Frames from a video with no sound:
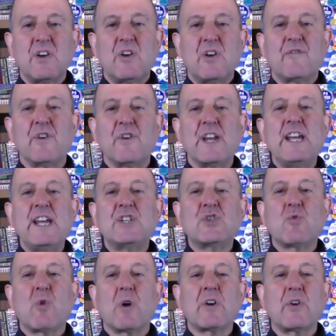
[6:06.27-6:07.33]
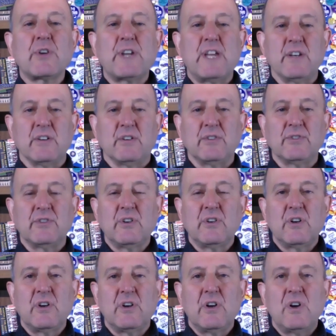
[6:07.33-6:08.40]
for each worker killed,
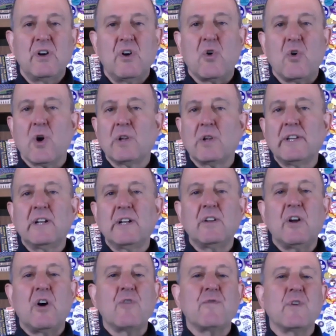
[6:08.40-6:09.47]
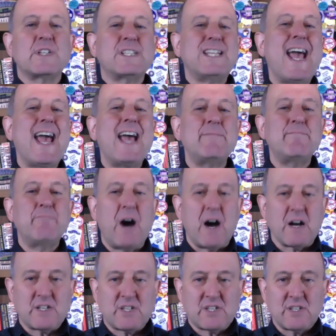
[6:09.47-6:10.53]
or a little over
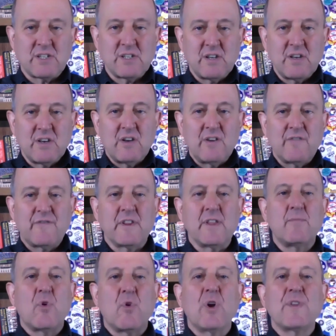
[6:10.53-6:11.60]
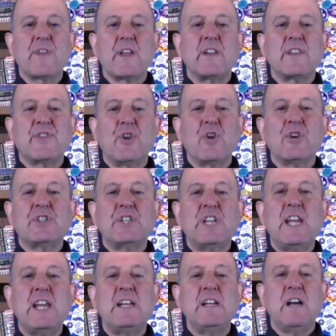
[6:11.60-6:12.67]
$10 for the more than
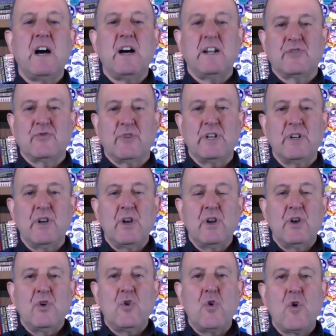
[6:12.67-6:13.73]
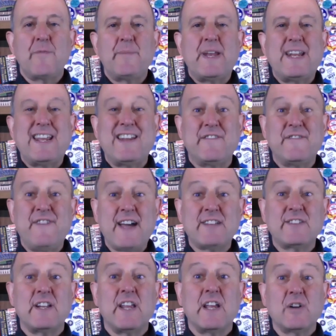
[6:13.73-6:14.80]
1,300 who have been
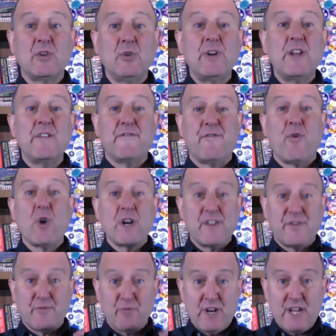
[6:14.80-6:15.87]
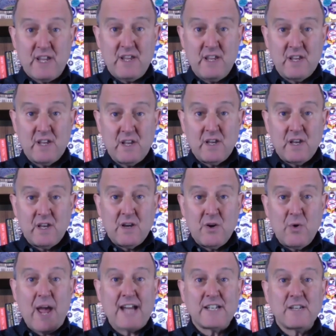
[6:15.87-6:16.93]
infected, including 43
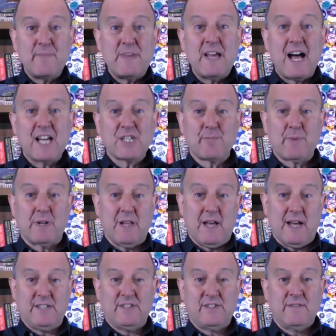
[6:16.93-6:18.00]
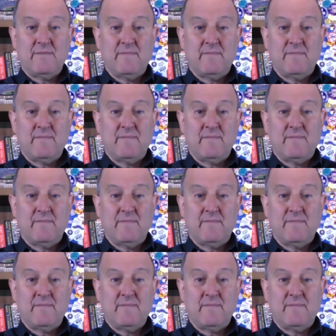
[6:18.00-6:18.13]
who had to be hospitalized.